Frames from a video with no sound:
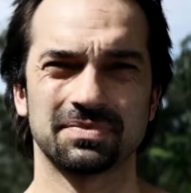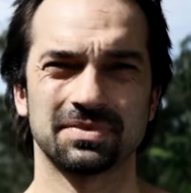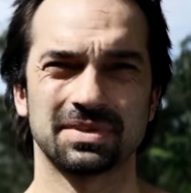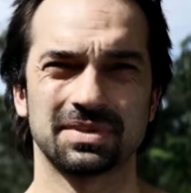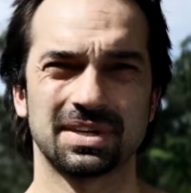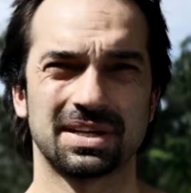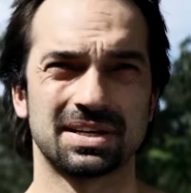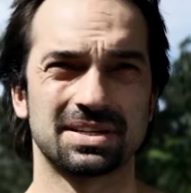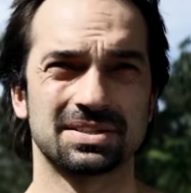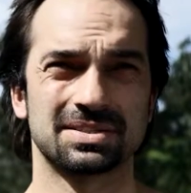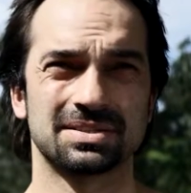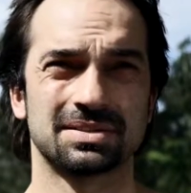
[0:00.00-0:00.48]

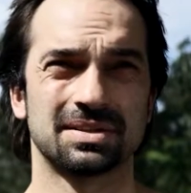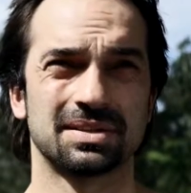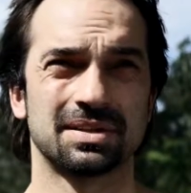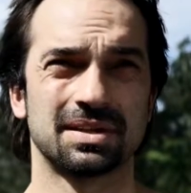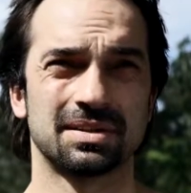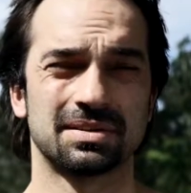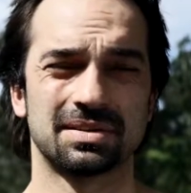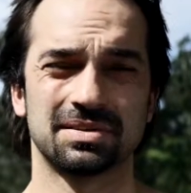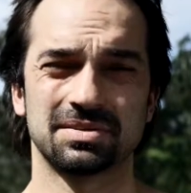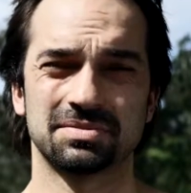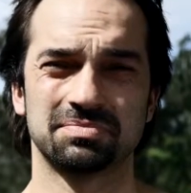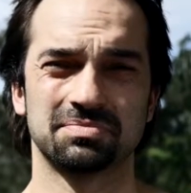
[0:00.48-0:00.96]
They
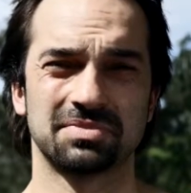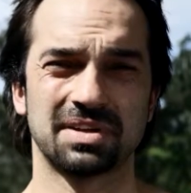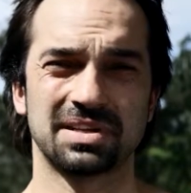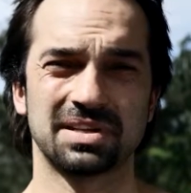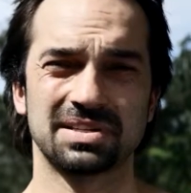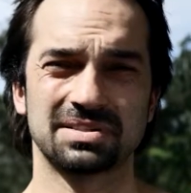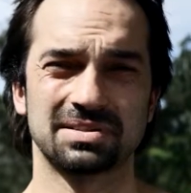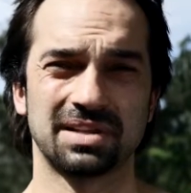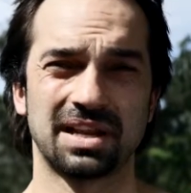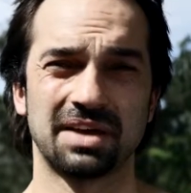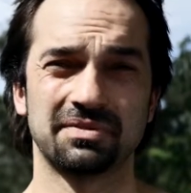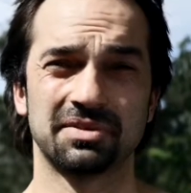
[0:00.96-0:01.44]

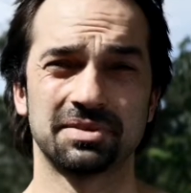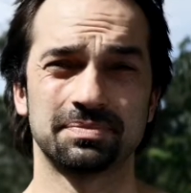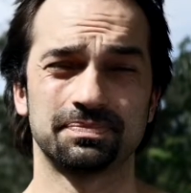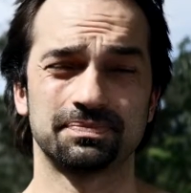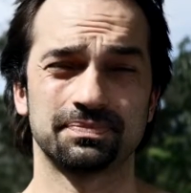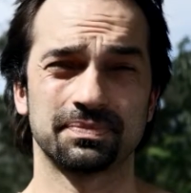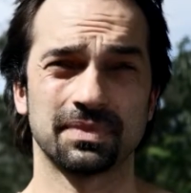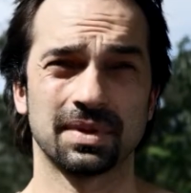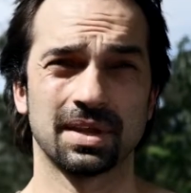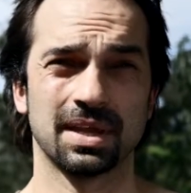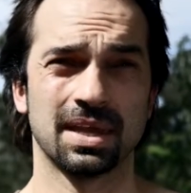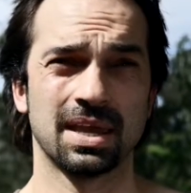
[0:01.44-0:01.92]
just love it.
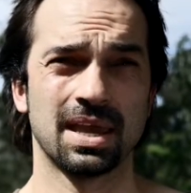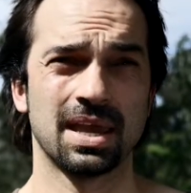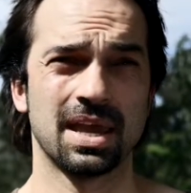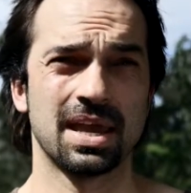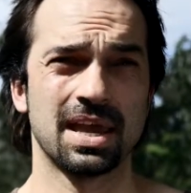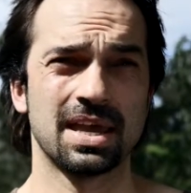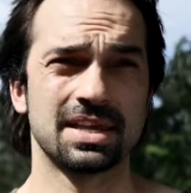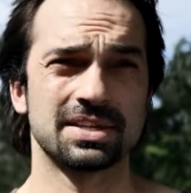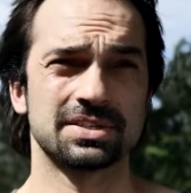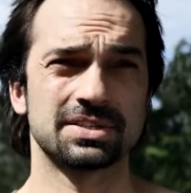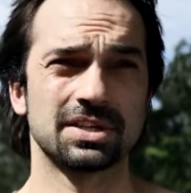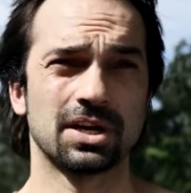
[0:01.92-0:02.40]

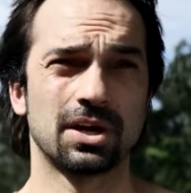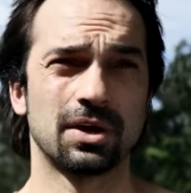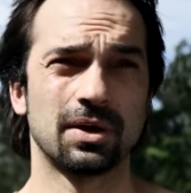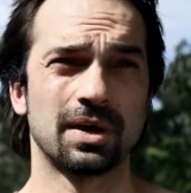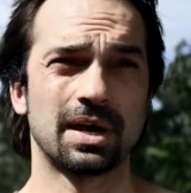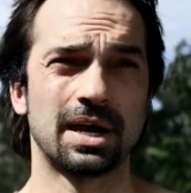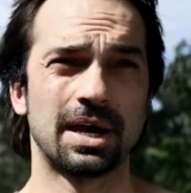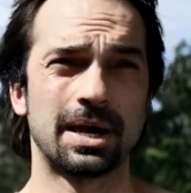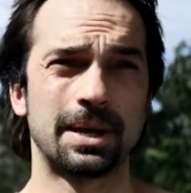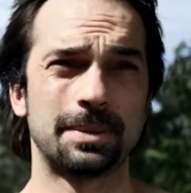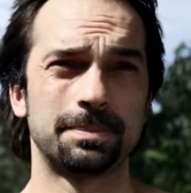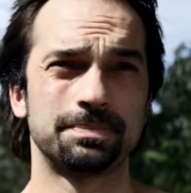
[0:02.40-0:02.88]

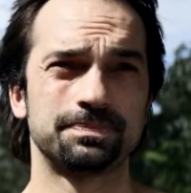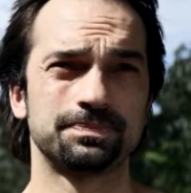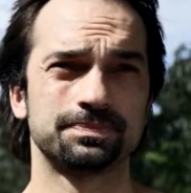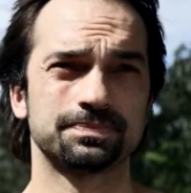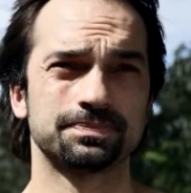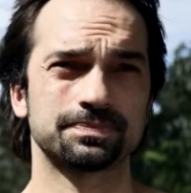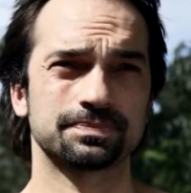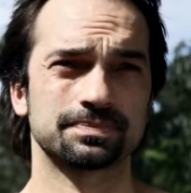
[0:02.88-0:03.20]
So